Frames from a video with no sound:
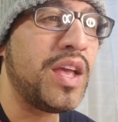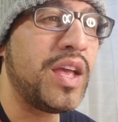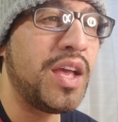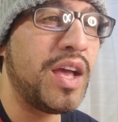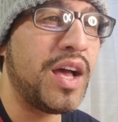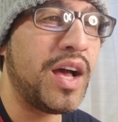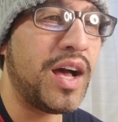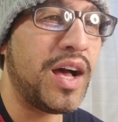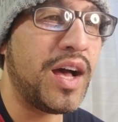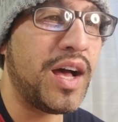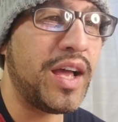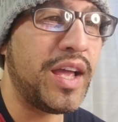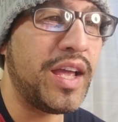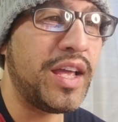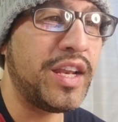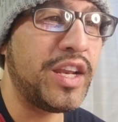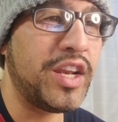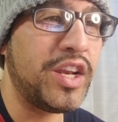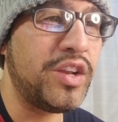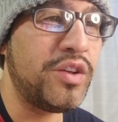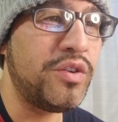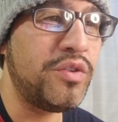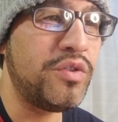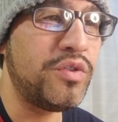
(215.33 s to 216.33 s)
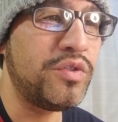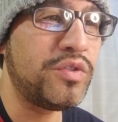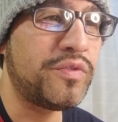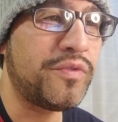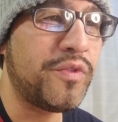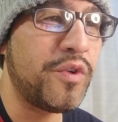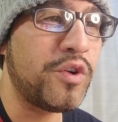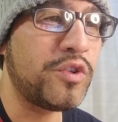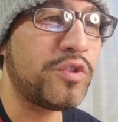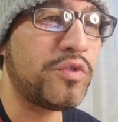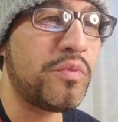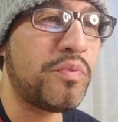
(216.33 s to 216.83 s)
Uh, in the news
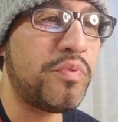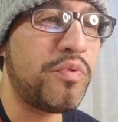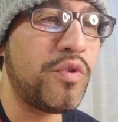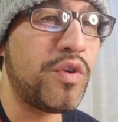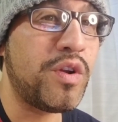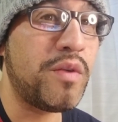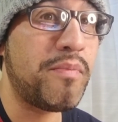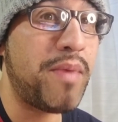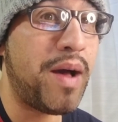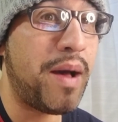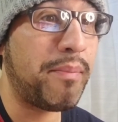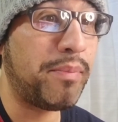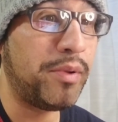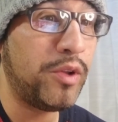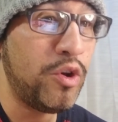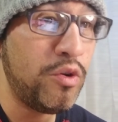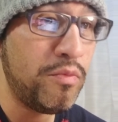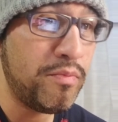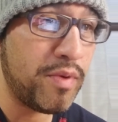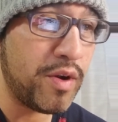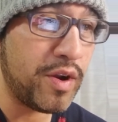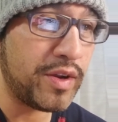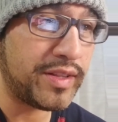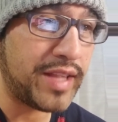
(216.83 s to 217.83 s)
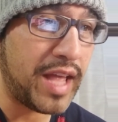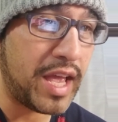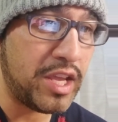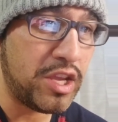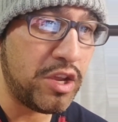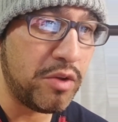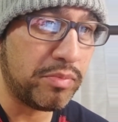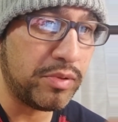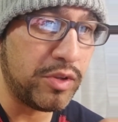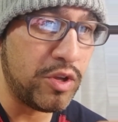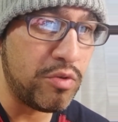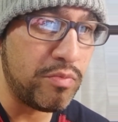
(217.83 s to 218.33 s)
first reported by Bloomberg. Thank
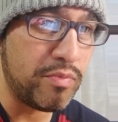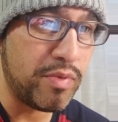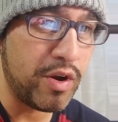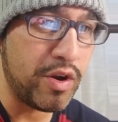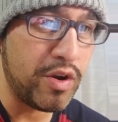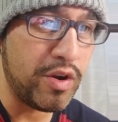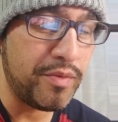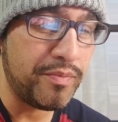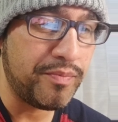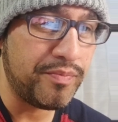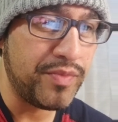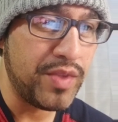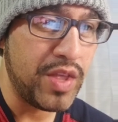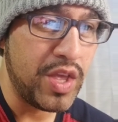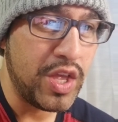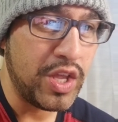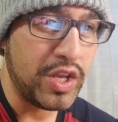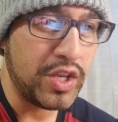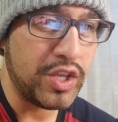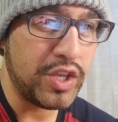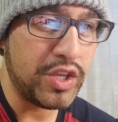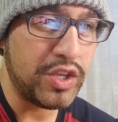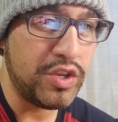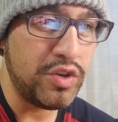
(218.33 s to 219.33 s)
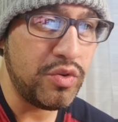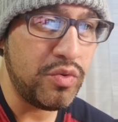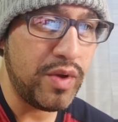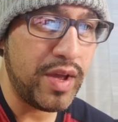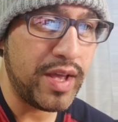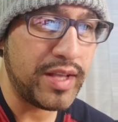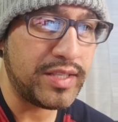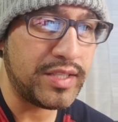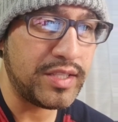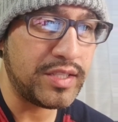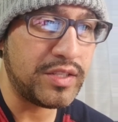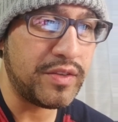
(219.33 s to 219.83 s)
you, Bloomberg. The
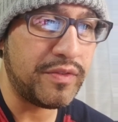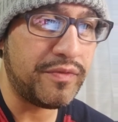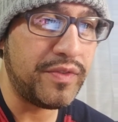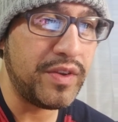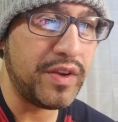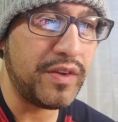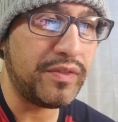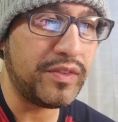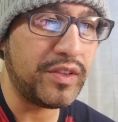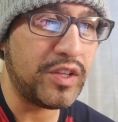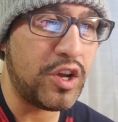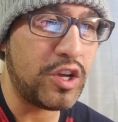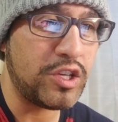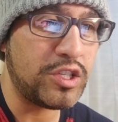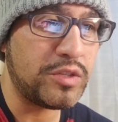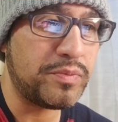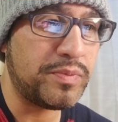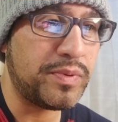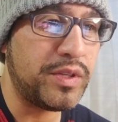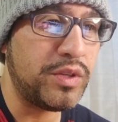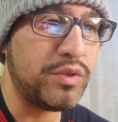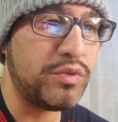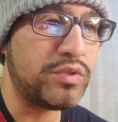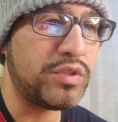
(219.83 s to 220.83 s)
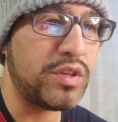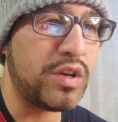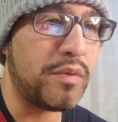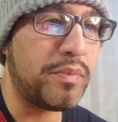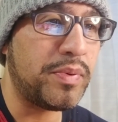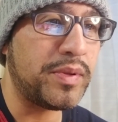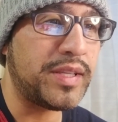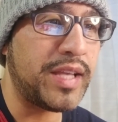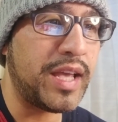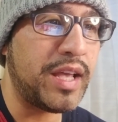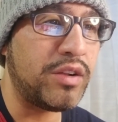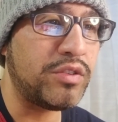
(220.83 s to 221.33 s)
U.S. is the fifth largest producer of
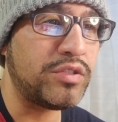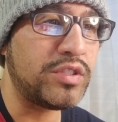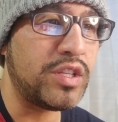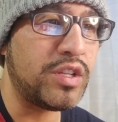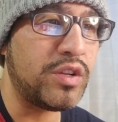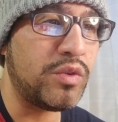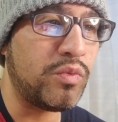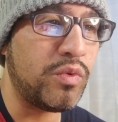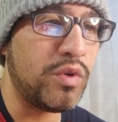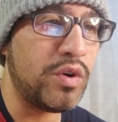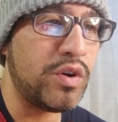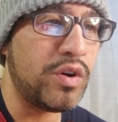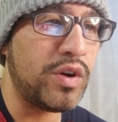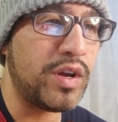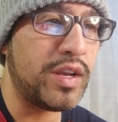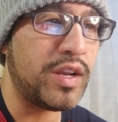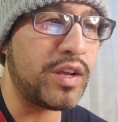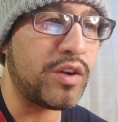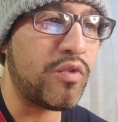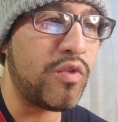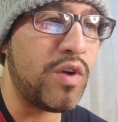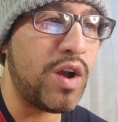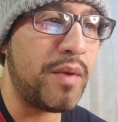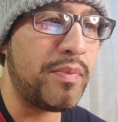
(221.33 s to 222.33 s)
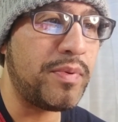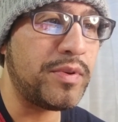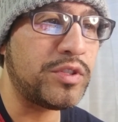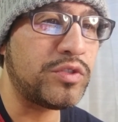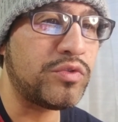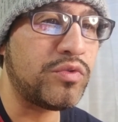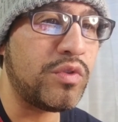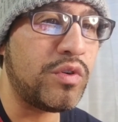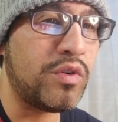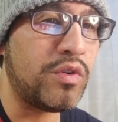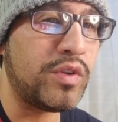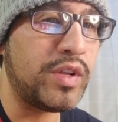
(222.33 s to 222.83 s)
potatoes in the world, and the crop is
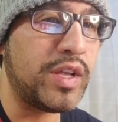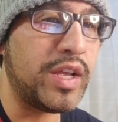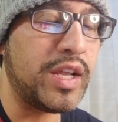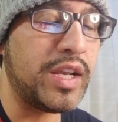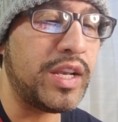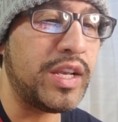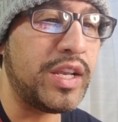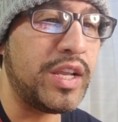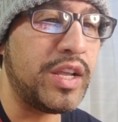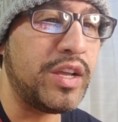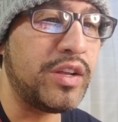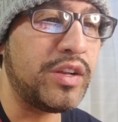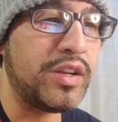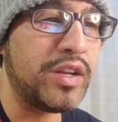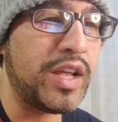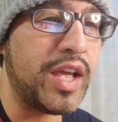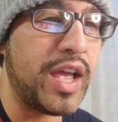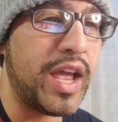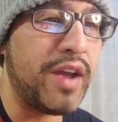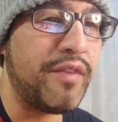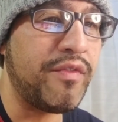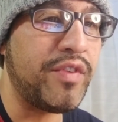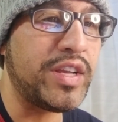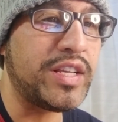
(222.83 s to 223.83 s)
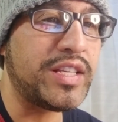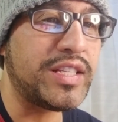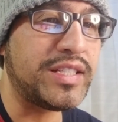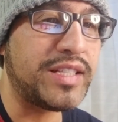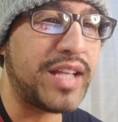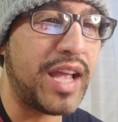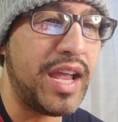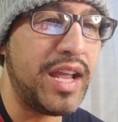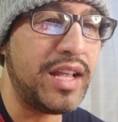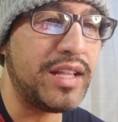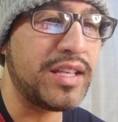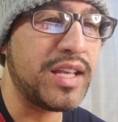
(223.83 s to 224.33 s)
grown in nearly every
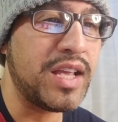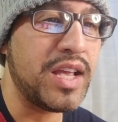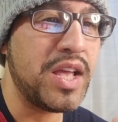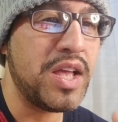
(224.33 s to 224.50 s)
state.